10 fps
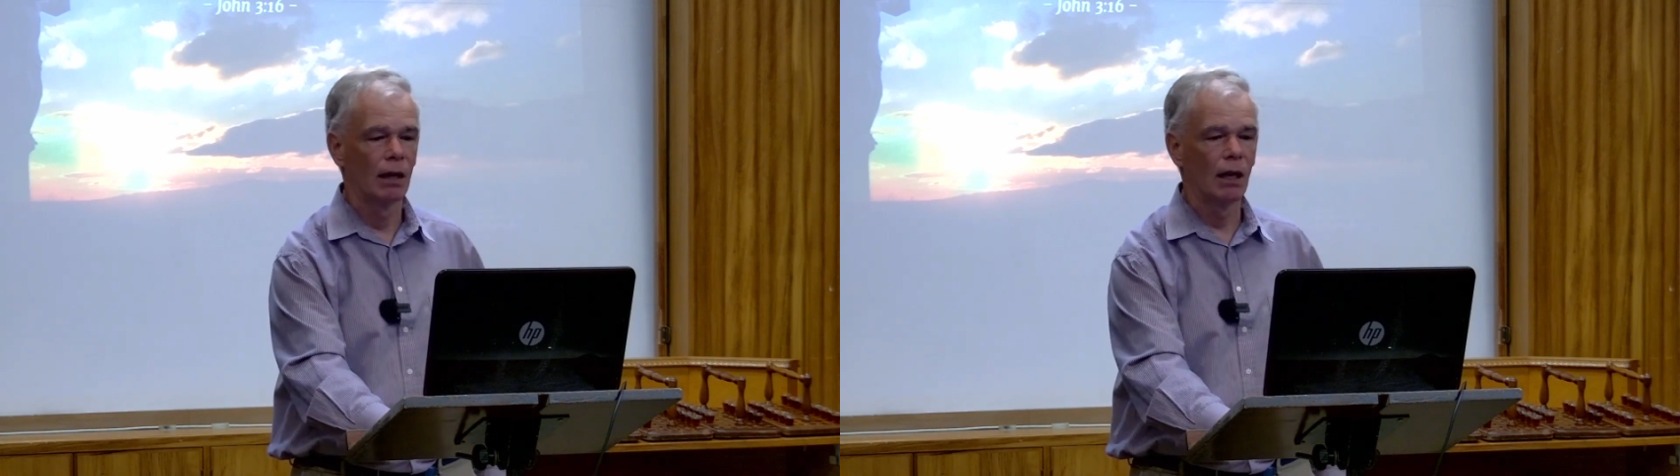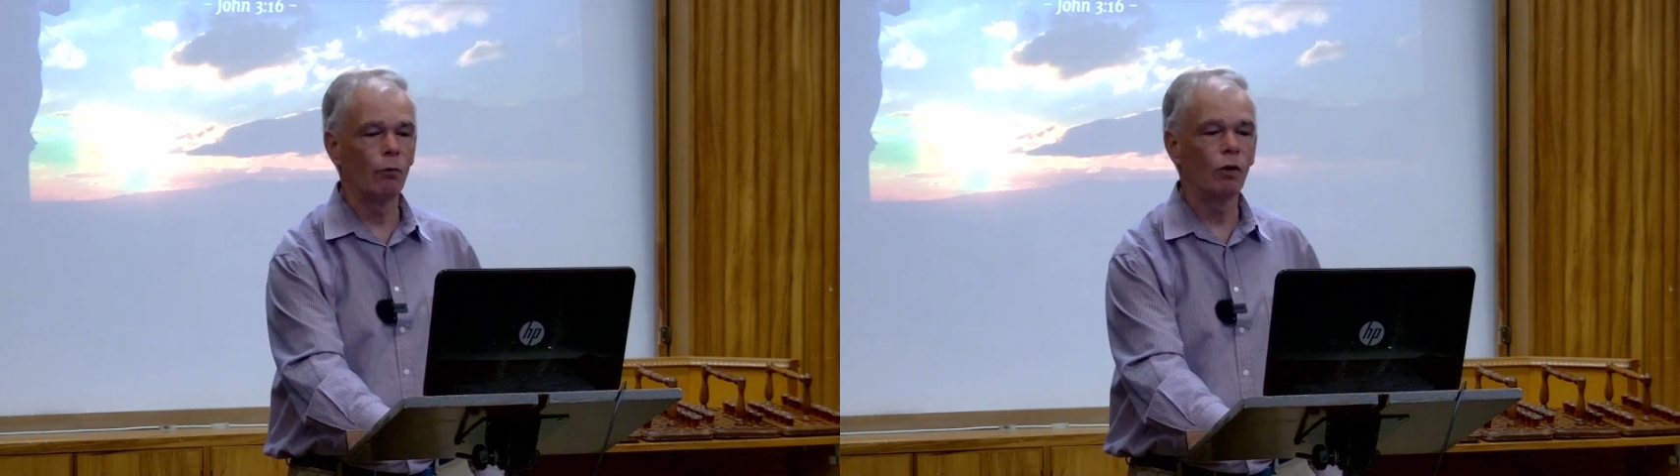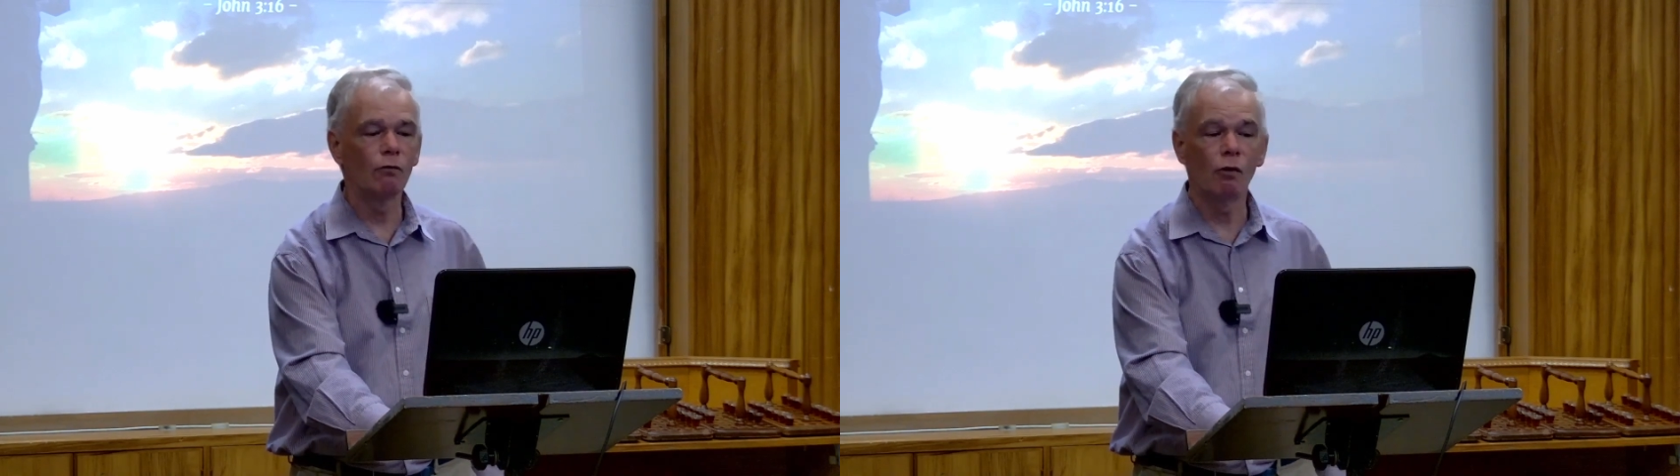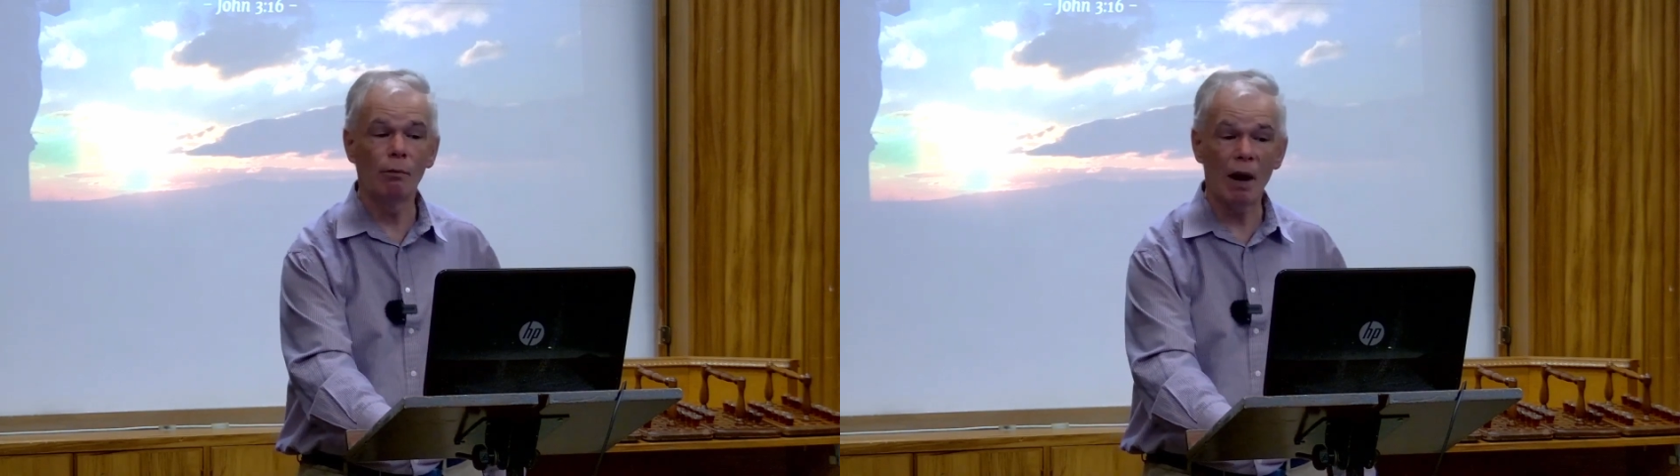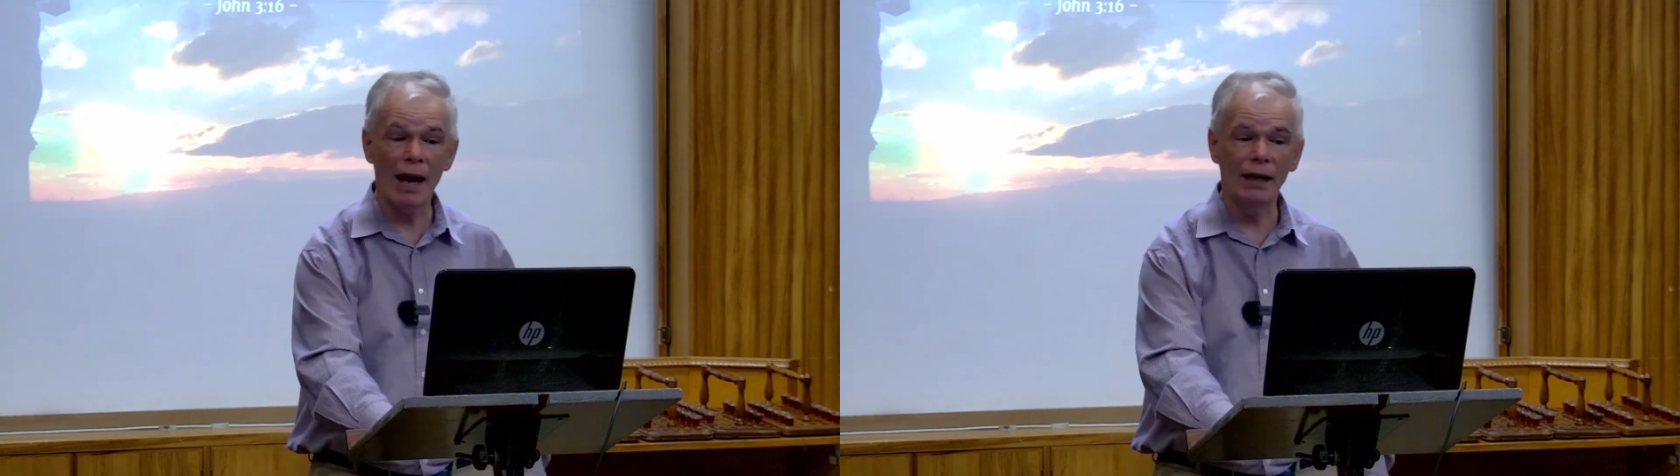It would
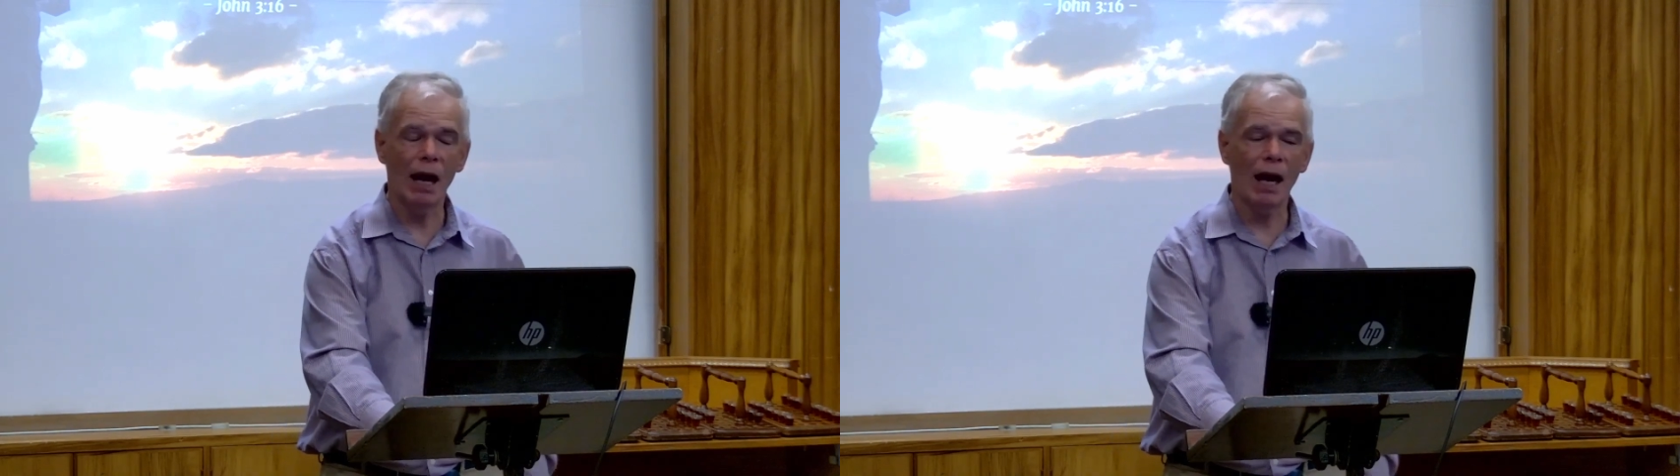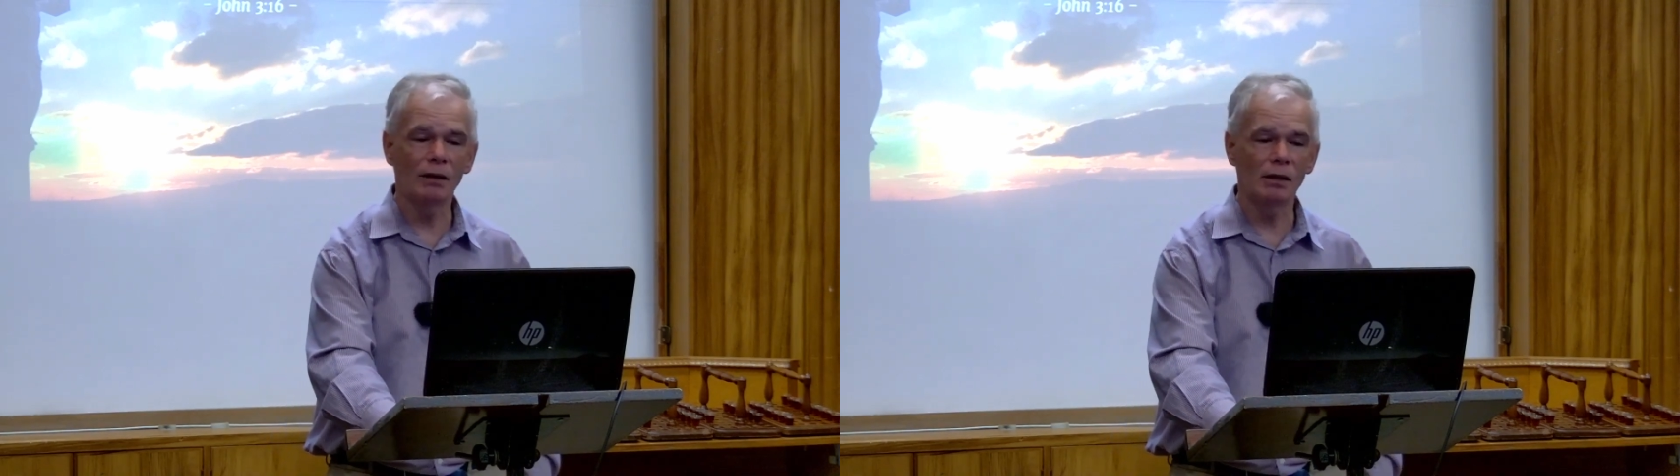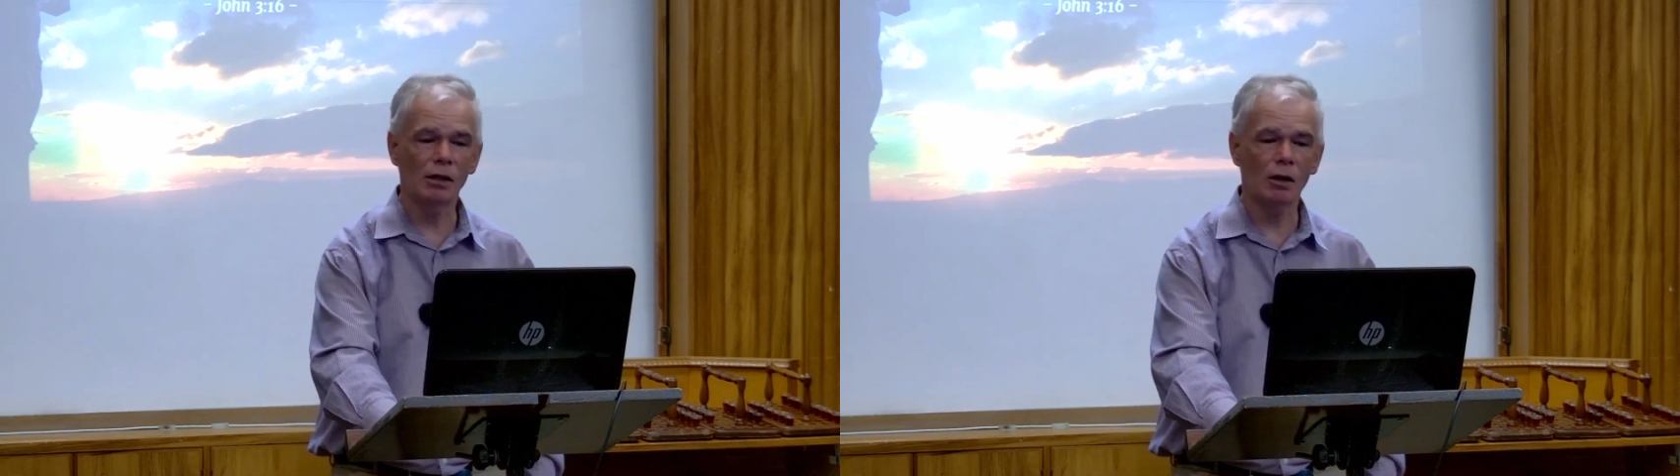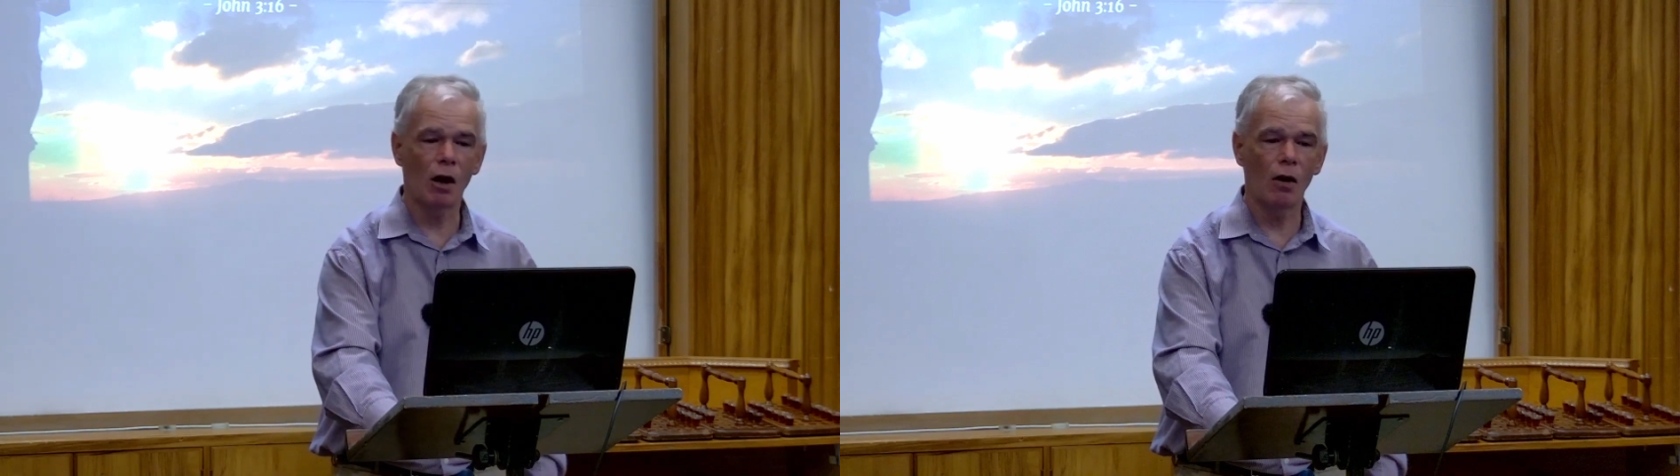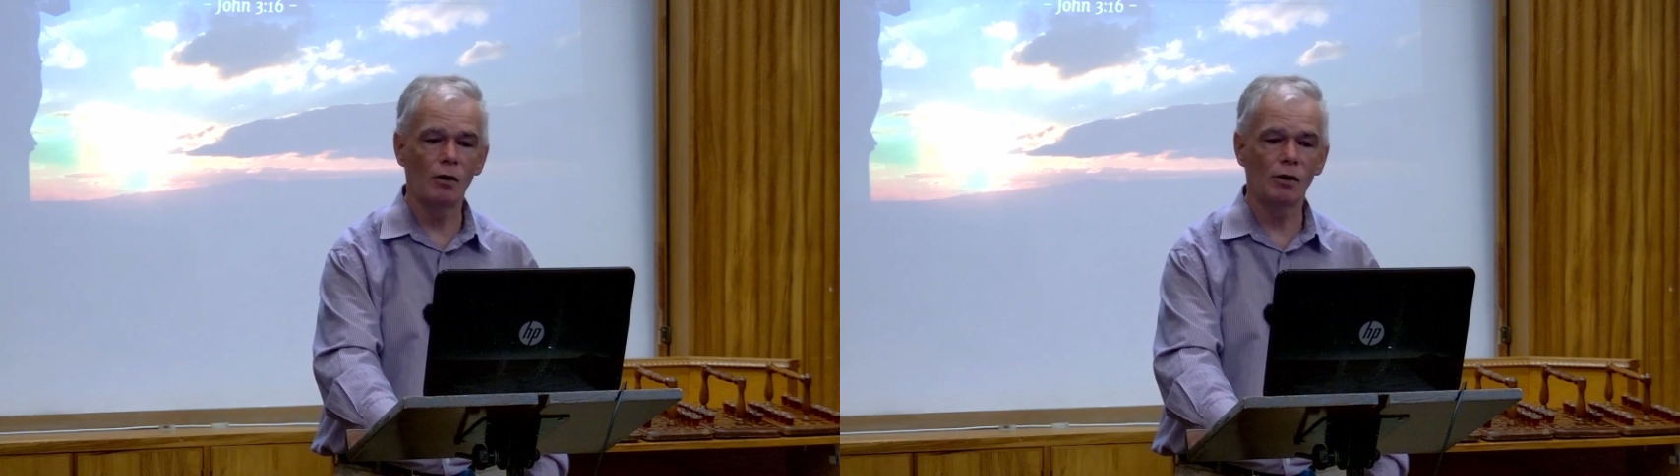remain
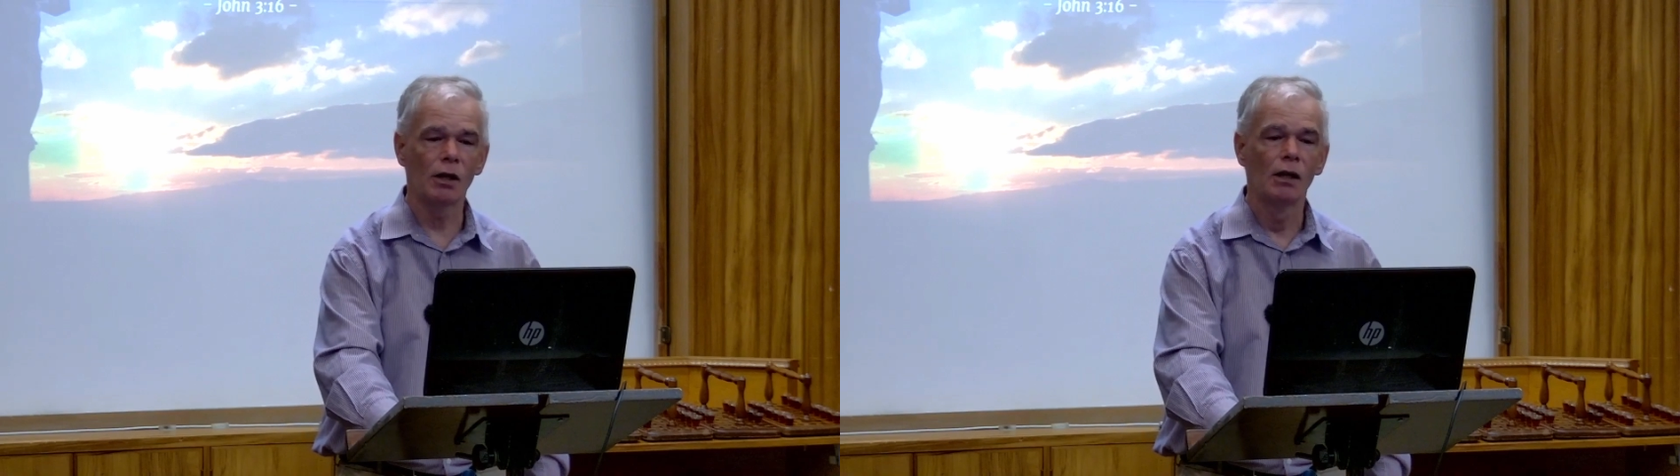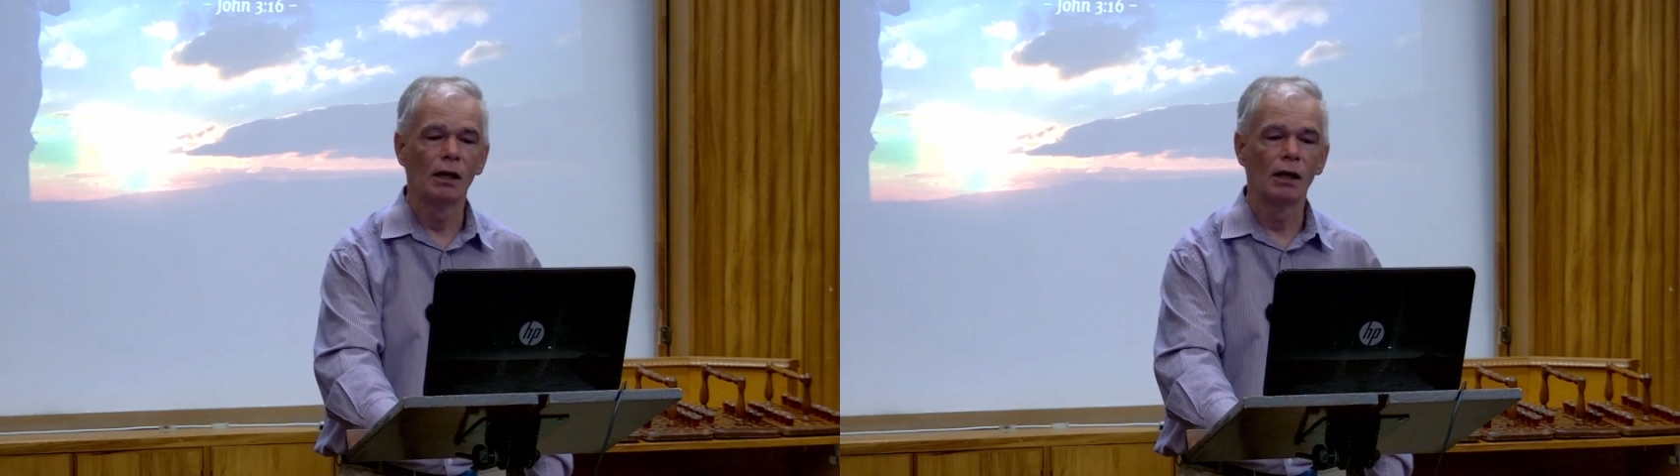undisclosed